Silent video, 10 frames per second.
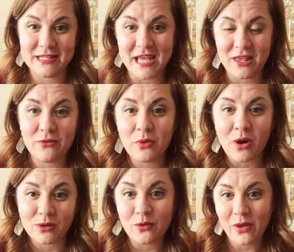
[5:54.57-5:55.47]
a day through
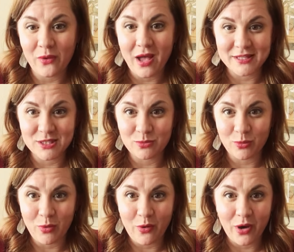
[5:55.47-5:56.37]
our loyal customer
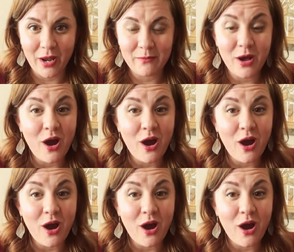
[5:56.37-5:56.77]
program.